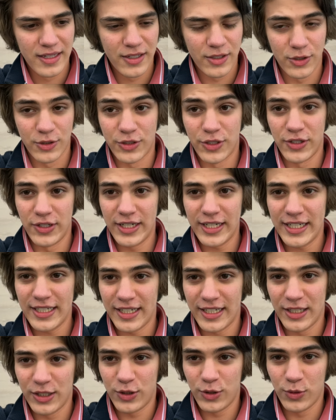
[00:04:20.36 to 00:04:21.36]
you're turning
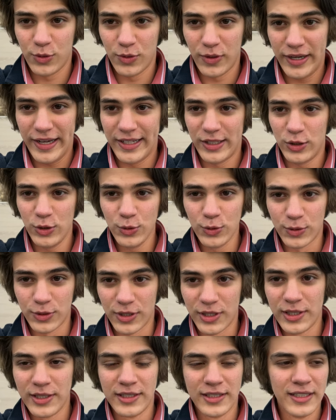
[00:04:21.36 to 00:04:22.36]
into a dude.
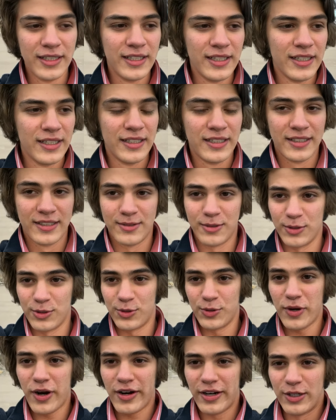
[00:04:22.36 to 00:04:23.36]
Well,
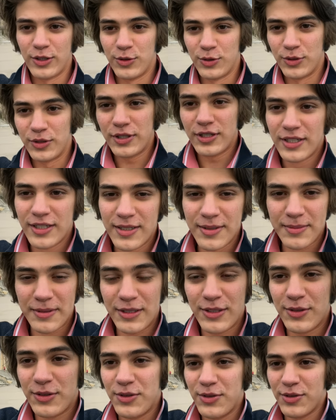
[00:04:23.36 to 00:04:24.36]
you are a dude,
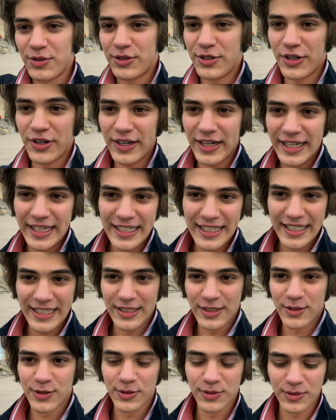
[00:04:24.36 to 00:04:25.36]
but you're turning
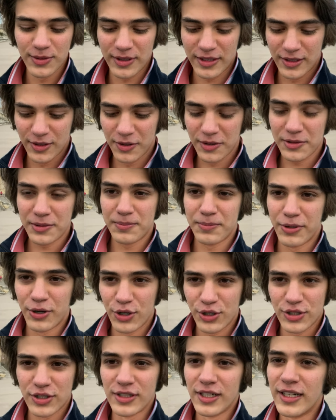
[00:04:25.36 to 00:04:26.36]
into an old
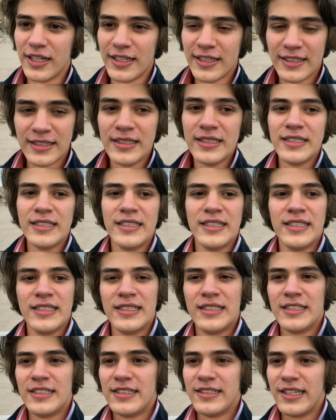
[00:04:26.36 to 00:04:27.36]
person.
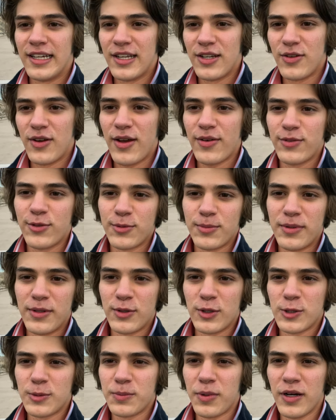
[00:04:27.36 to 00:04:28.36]
And you have to be
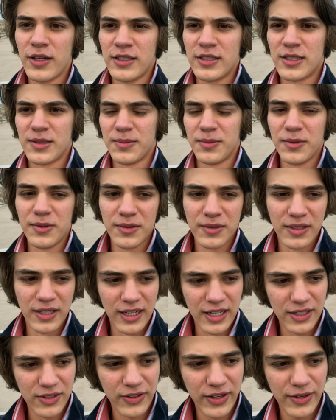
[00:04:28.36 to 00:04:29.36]
responsible,
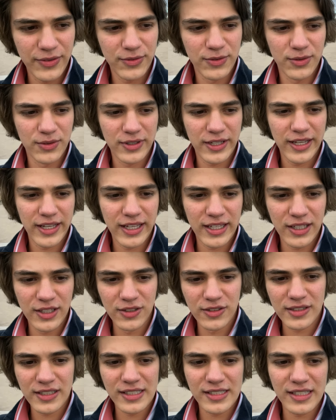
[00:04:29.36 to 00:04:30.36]
and you have to take
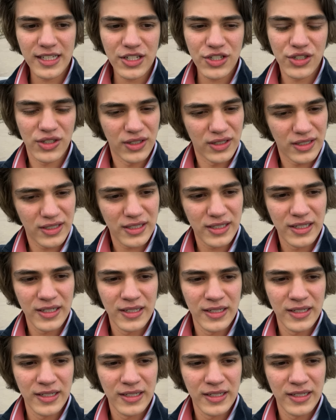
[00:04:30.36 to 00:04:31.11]
good decisions.